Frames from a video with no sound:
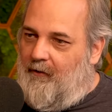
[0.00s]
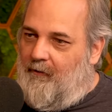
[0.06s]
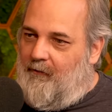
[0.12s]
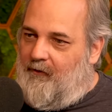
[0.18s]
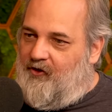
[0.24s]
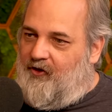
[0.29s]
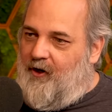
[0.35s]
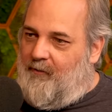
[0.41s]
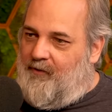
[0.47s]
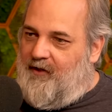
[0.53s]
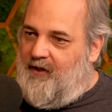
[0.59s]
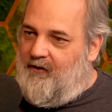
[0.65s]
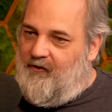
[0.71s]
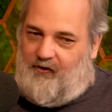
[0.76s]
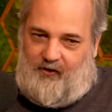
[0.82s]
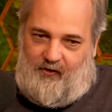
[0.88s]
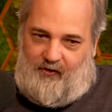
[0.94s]
shipped
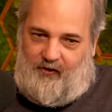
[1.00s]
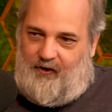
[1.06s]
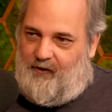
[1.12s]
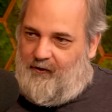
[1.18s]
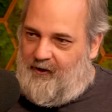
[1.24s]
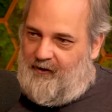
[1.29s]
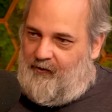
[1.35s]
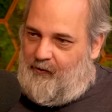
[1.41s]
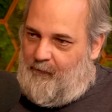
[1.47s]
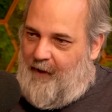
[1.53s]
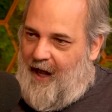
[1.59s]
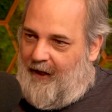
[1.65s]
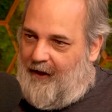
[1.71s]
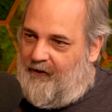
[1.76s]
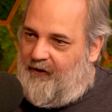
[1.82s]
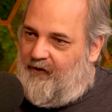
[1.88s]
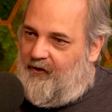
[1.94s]
in just so you could
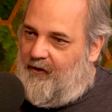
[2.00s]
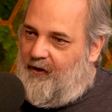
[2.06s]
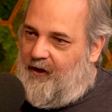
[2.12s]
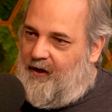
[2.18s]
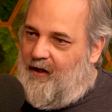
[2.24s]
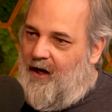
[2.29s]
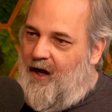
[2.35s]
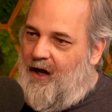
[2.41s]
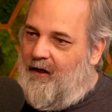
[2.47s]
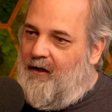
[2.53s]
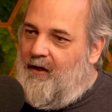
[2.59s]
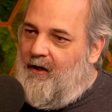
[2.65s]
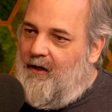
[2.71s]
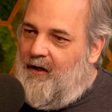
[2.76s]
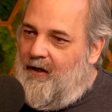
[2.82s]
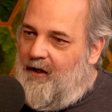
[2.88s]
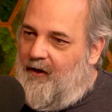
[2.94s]
dramatically turn it on
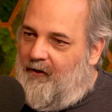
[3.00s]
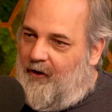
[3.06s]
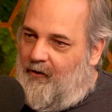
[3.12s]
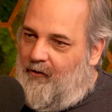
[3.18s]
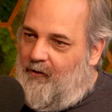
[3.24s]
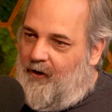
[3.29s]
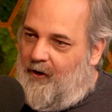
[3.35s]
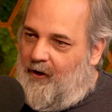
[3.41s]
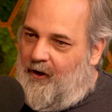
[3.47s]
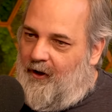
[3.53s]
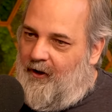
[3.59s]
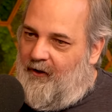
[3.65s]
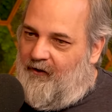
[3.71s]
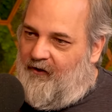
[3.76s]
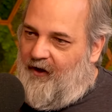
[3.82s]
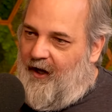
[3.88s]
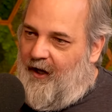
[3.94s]
in the corner
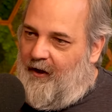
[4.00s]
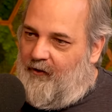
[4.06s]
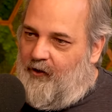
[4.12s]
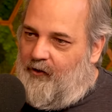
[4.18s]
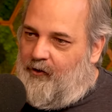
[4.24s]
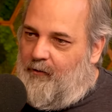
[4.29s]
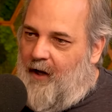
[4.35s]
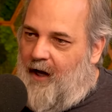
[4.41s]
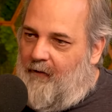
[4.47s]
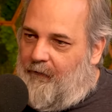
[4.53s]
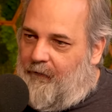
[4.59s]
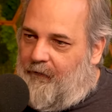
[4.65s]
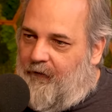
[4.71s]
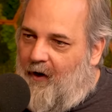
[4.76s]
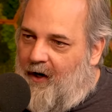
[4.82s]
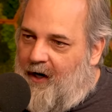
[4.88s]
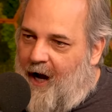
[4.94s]
and say, "Did you have
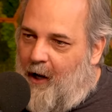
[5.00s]
fun